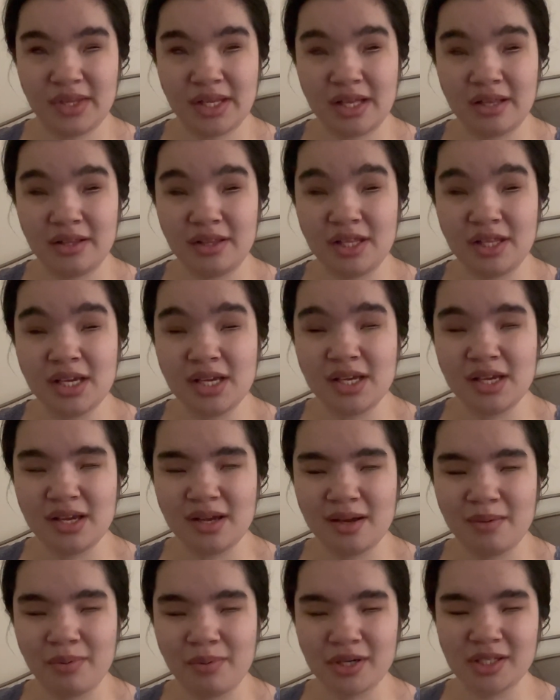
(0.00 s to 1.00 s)

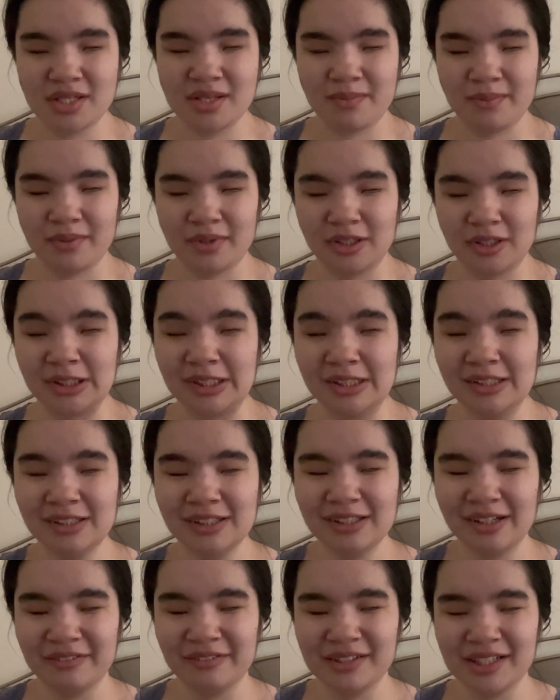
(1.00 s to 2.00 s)
the principal
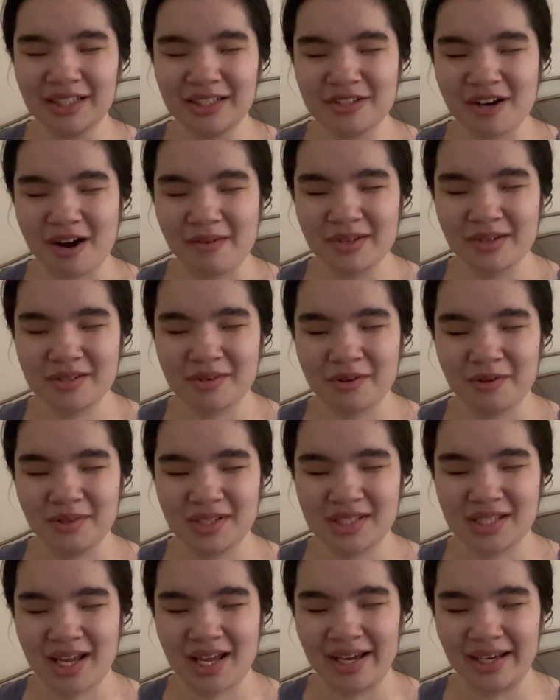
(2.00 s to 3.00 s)
of the drama school
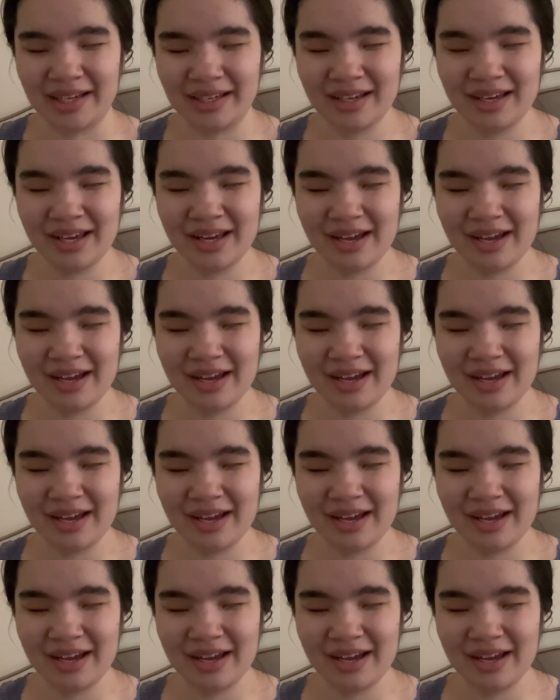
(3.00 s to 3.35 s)
was like,